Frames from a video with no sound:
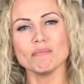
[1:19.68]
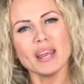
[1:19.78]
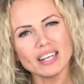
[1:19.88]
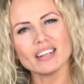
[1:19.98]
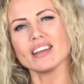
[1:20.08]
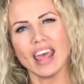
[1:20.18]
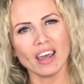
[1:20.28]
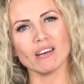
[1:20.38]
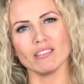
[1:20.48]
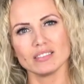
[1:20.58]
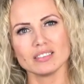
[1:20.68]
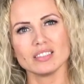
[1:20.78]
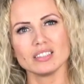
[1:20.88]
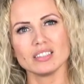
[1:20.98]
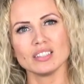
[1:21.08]
Make it now.
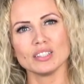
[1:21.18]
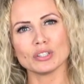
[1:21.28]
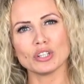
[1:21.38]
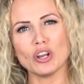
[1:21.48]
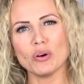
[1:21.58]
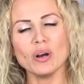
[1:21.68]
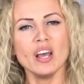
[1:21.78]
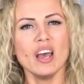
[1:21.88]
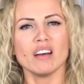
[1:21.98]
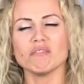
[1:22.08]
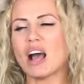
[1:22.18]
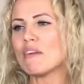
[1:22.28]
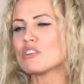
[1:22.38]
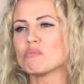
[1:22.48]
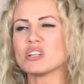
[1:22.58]
You know,
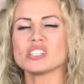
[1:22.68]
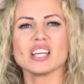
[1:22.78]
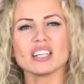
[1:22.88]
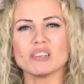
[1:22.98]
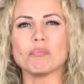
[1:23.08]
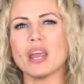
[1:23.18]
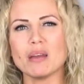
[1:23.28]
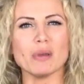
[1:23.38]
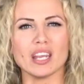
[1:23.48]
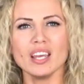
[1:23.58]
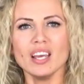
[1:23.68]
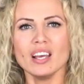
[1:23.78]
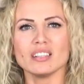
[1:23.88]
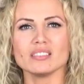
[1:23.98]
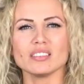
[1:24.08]
after my second baby,
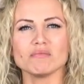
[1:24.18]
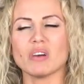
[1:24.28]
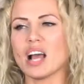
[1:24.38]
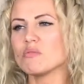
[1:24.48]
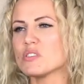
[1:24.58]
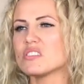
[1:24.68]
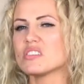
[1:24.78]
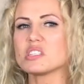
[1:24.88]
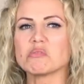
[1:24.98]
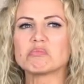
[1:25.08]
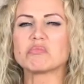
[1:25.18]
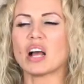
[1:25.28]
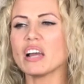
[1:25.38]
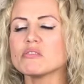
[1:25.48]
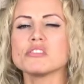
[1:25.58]
I was
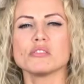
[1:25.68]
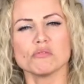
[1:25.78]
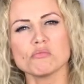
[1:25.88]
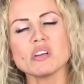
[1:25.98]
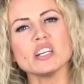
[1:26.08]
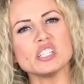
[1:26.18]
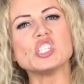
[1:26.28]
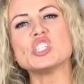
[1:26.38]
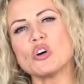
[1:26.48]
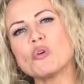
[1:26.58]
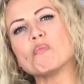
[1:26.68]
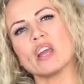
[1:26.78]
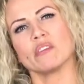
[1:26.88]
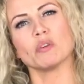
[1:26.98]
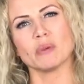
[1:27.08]
really so
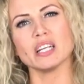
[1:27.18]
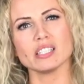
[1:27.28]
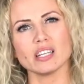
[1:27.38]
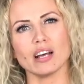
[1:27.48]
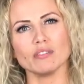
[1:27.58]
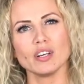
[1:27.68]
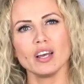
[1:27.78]
big for myself.